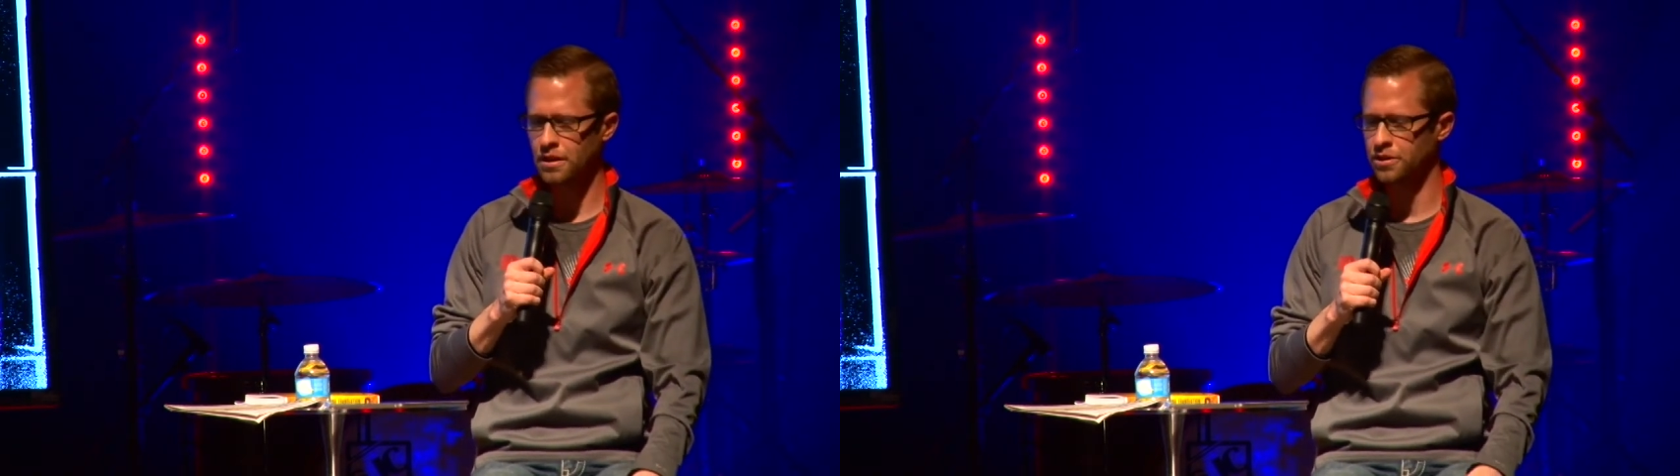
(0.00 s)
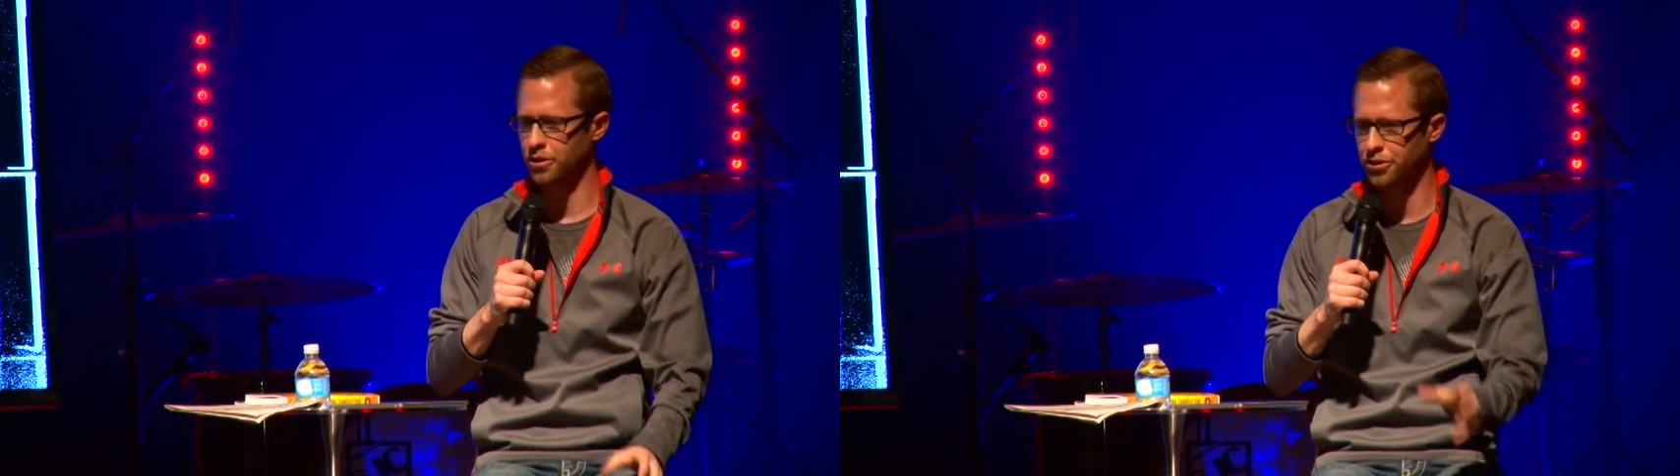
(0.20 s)

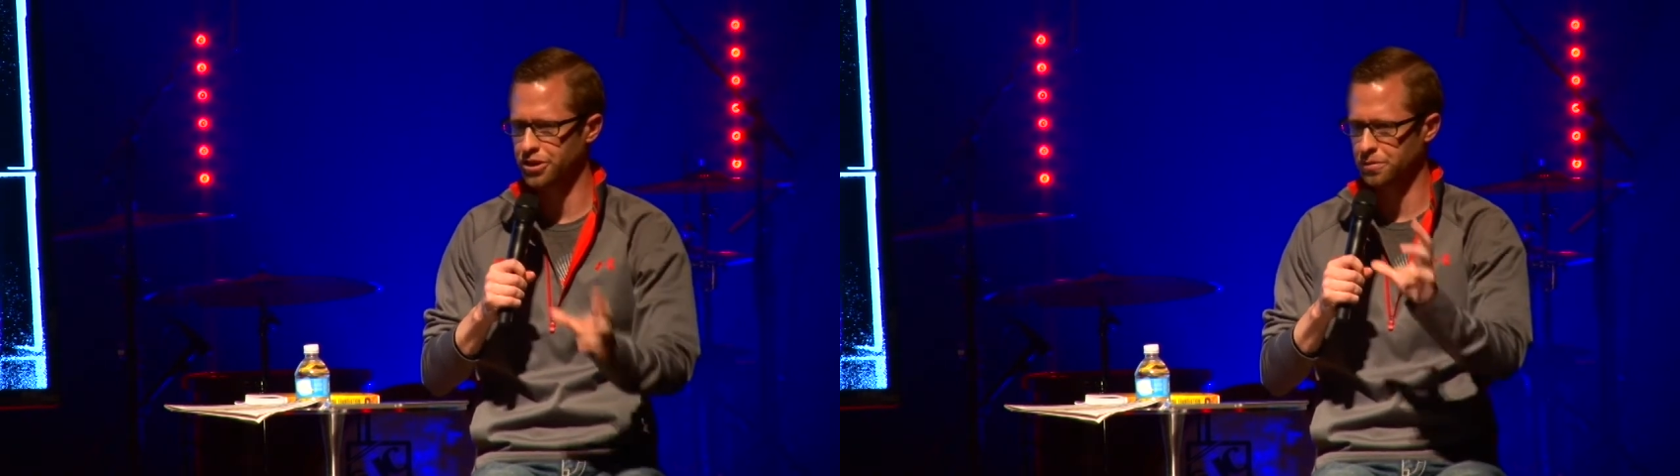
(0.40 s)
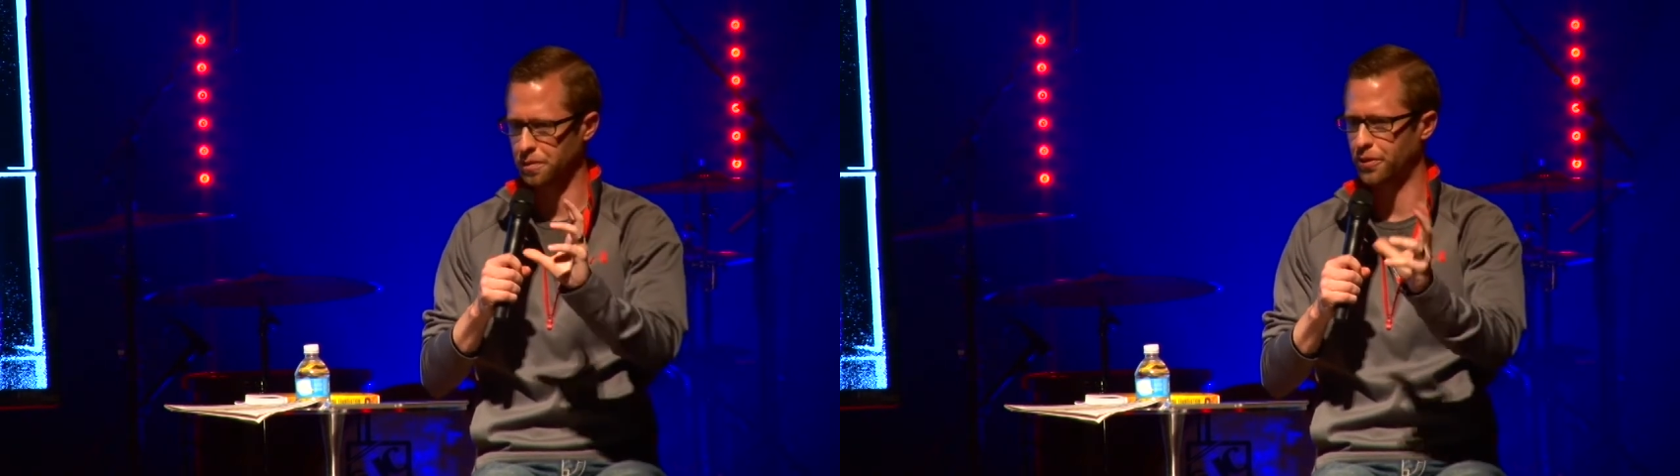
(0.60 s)

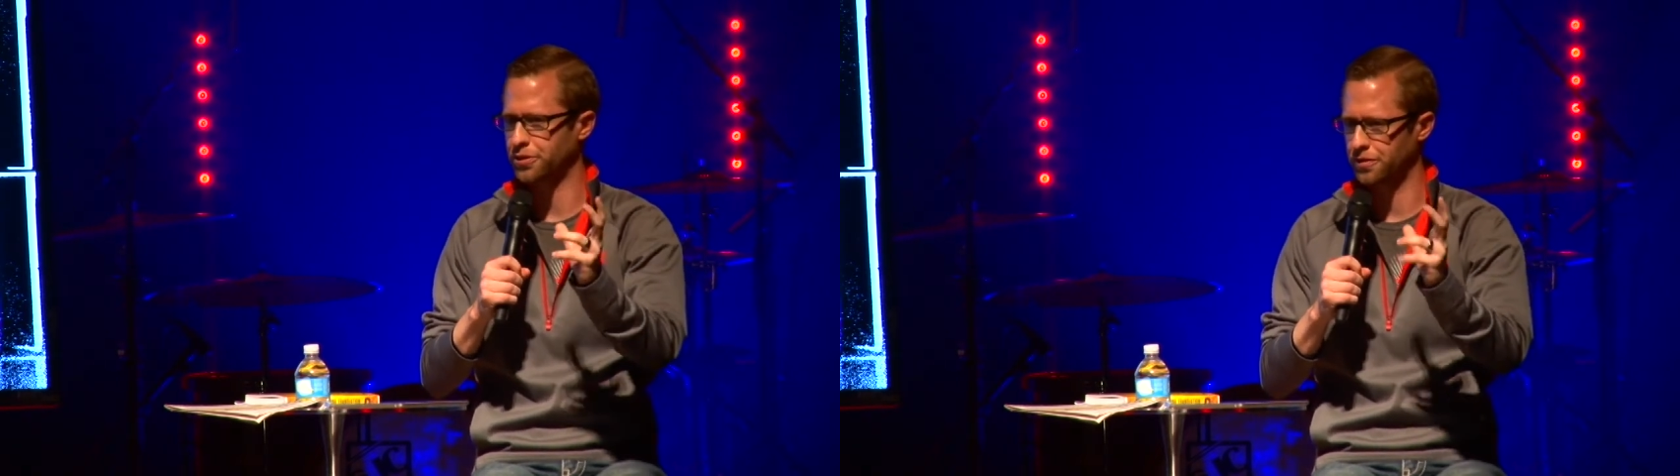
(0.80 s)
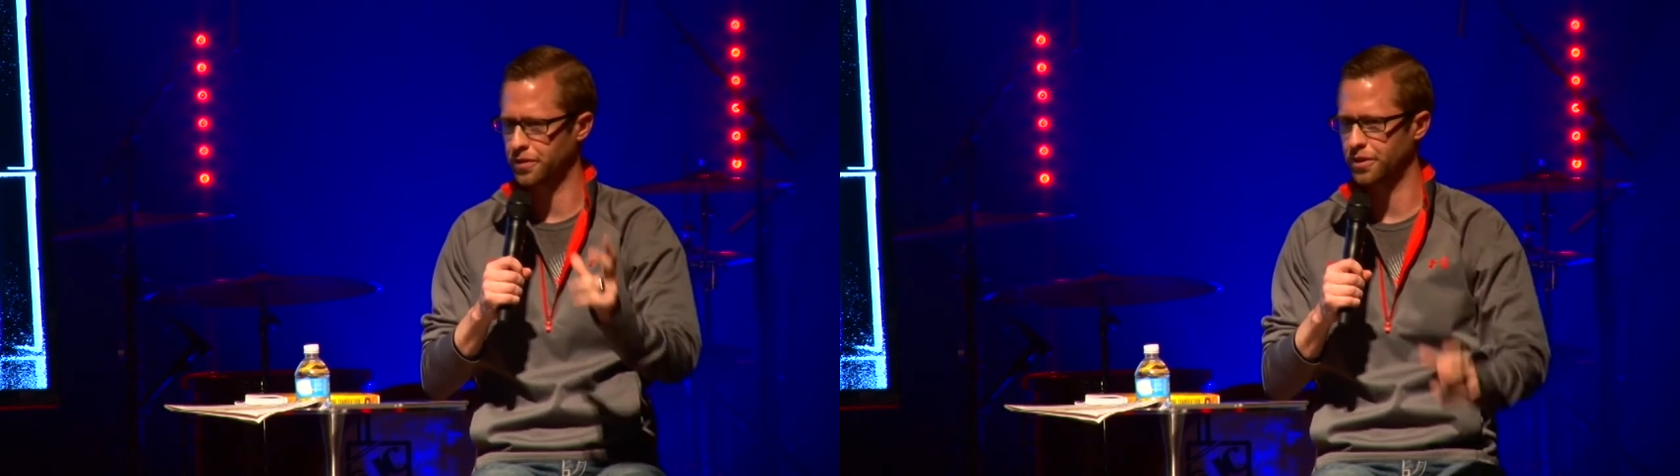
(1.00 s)
encouraging him to
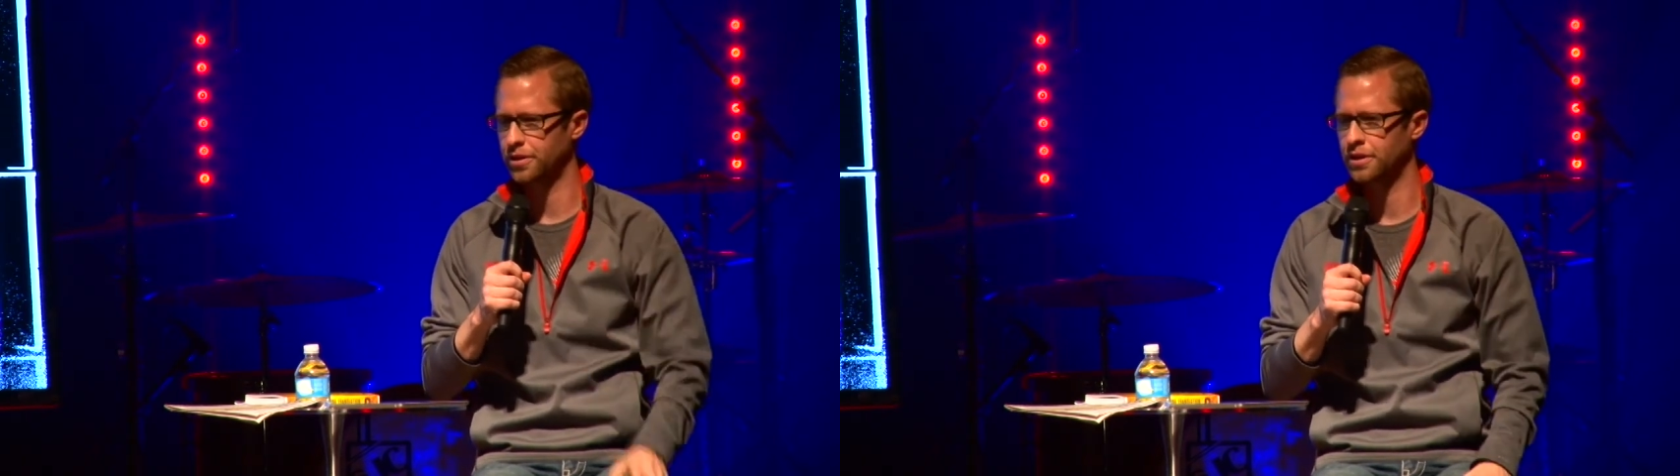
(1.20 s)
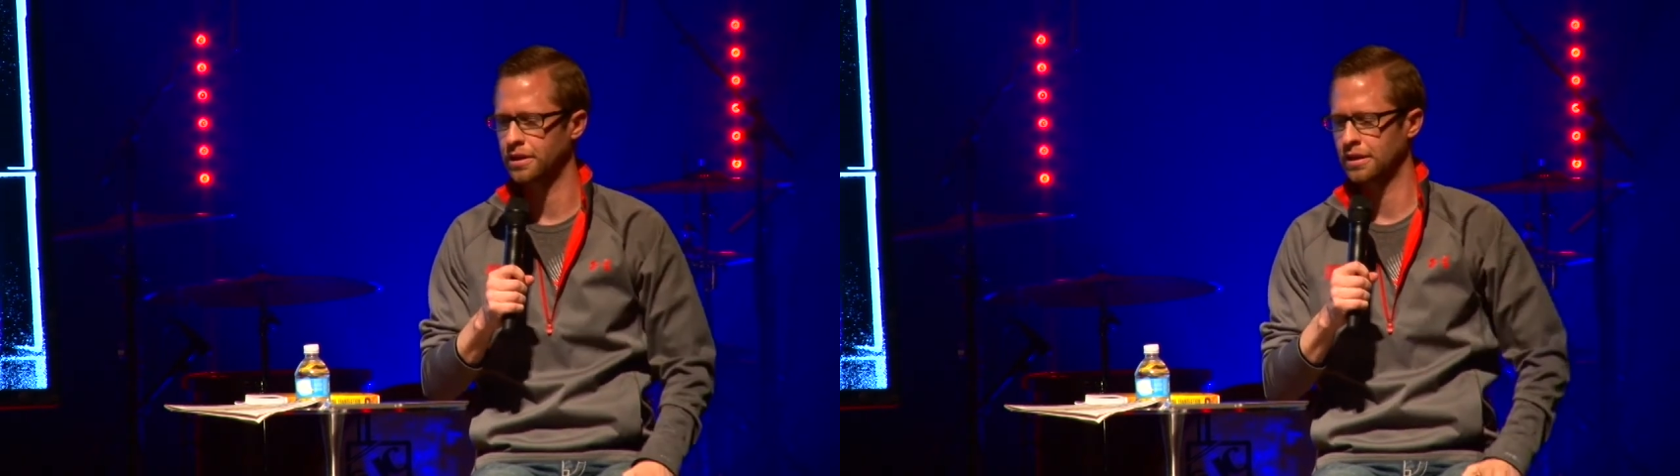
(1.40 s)

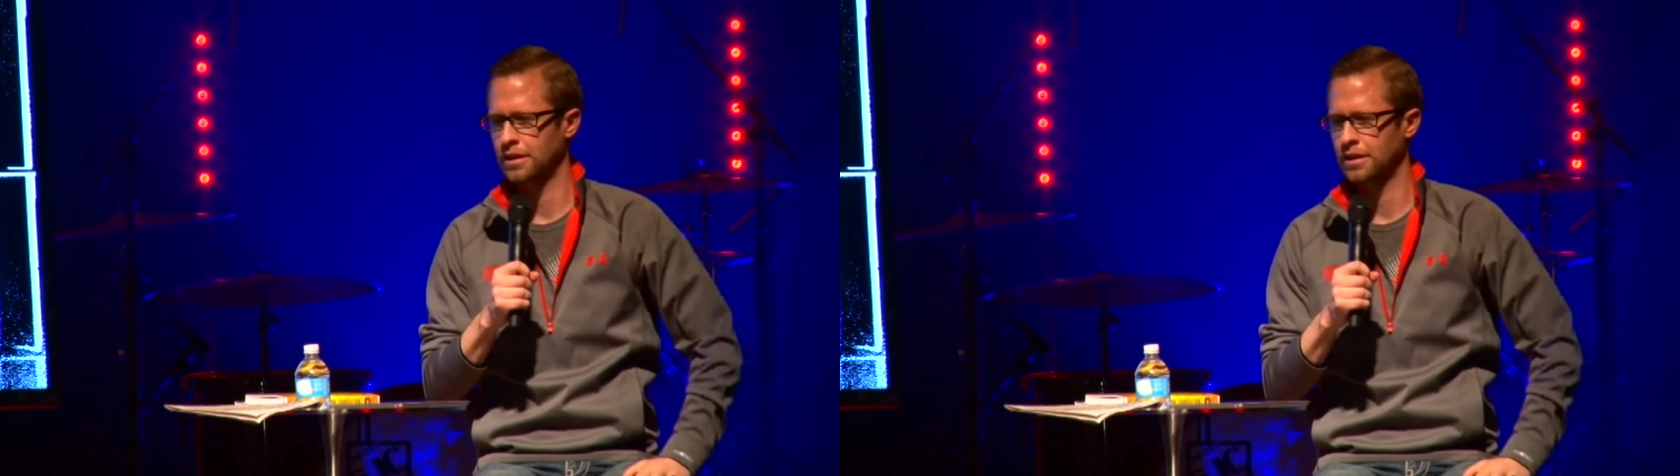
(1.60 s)
persevere